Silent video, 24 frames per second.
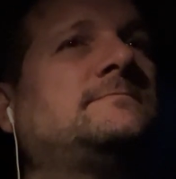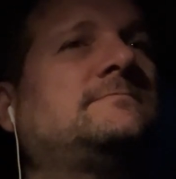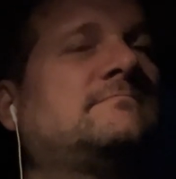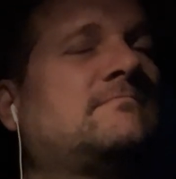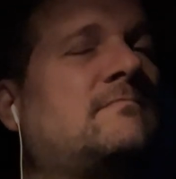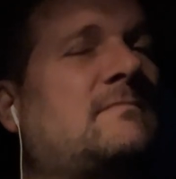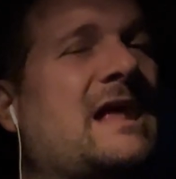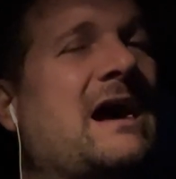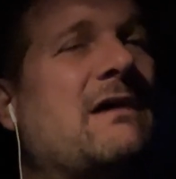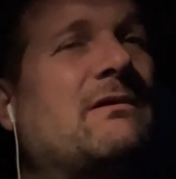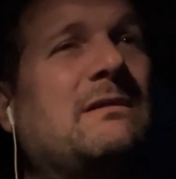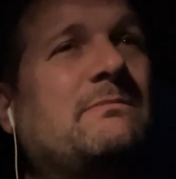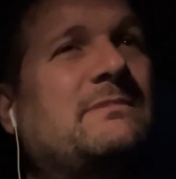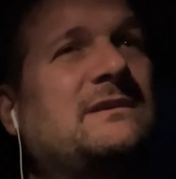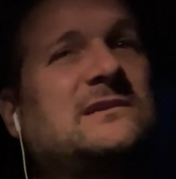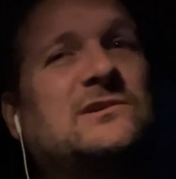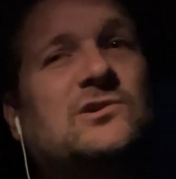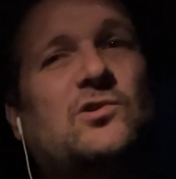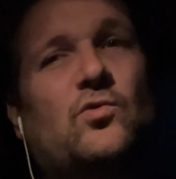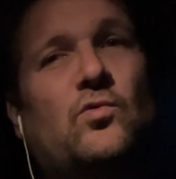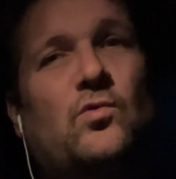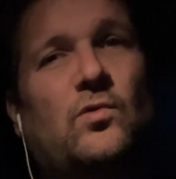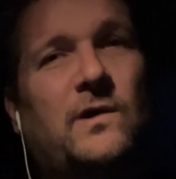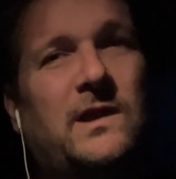That would have been
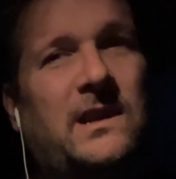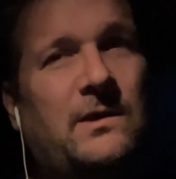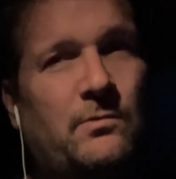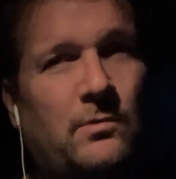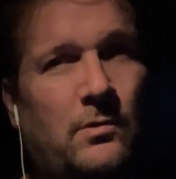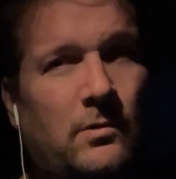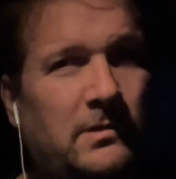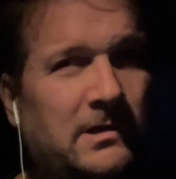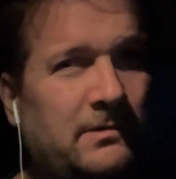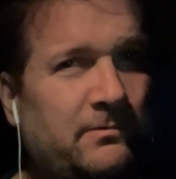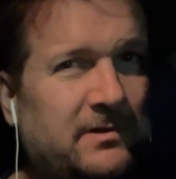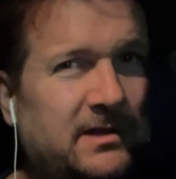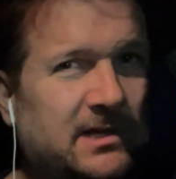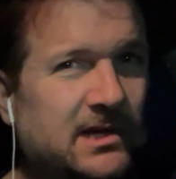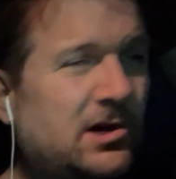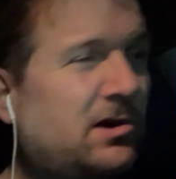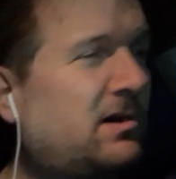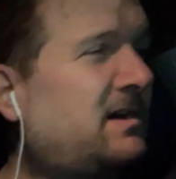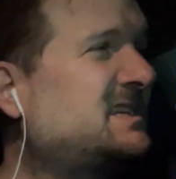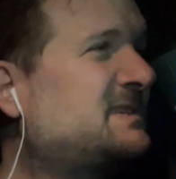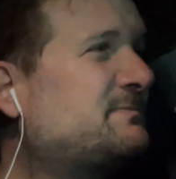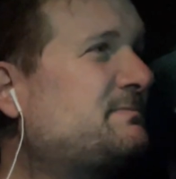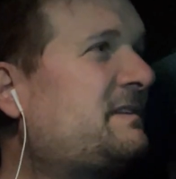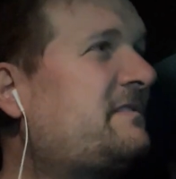cool, and it only would have
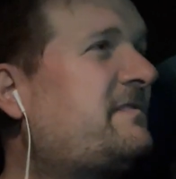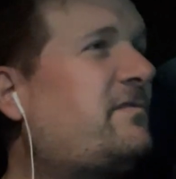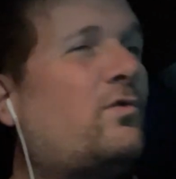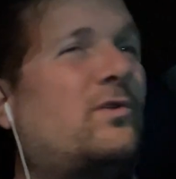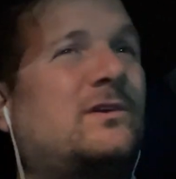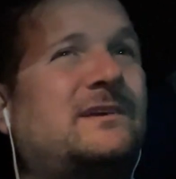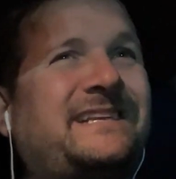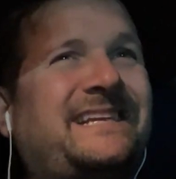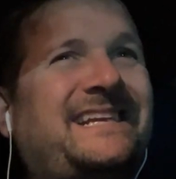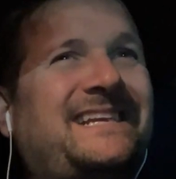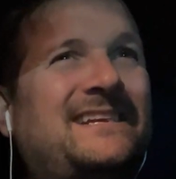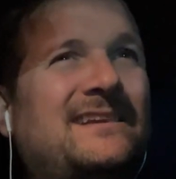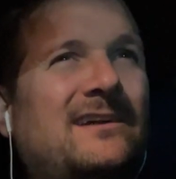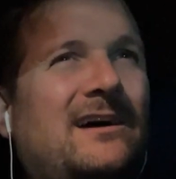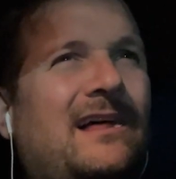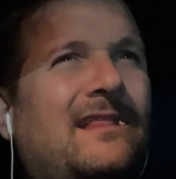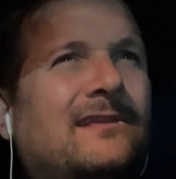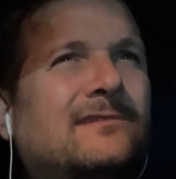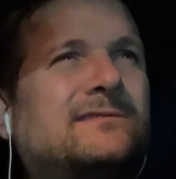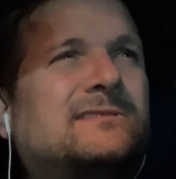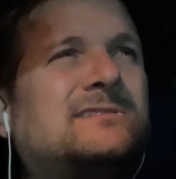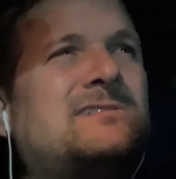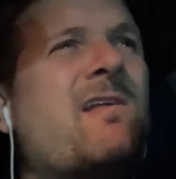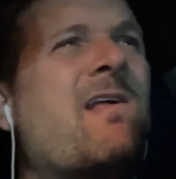cost me
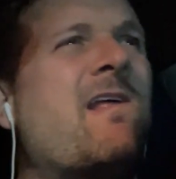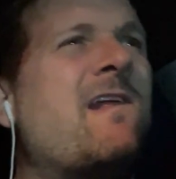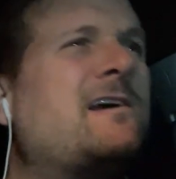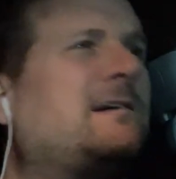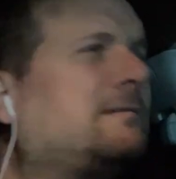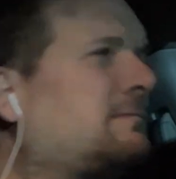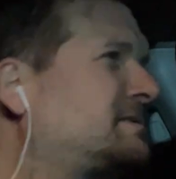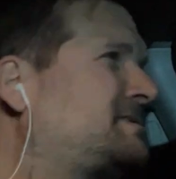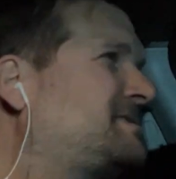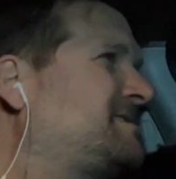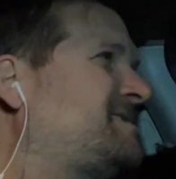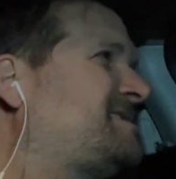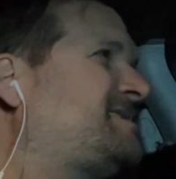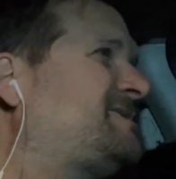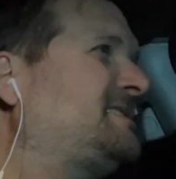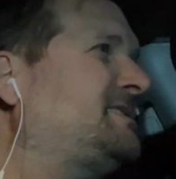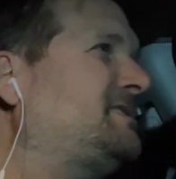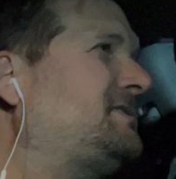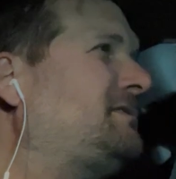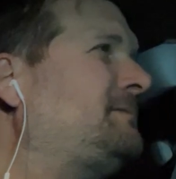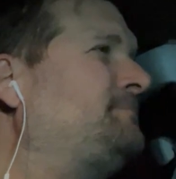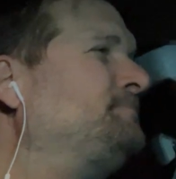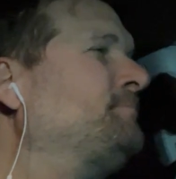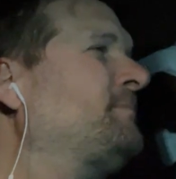$14, which is
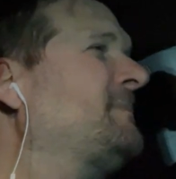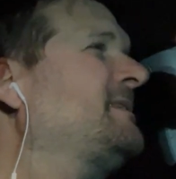still